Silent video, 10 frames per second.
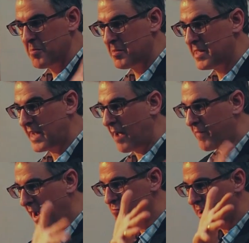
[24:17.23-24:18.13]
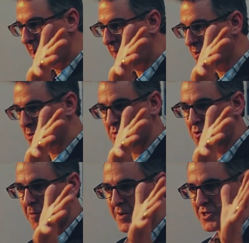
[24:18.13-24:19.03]
the cafe running afterwards with
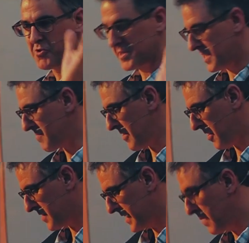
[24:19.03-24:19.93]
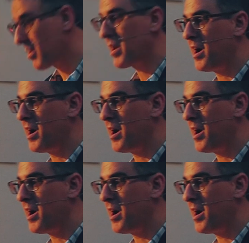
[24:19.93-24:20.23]
coffee so you can sit around after table and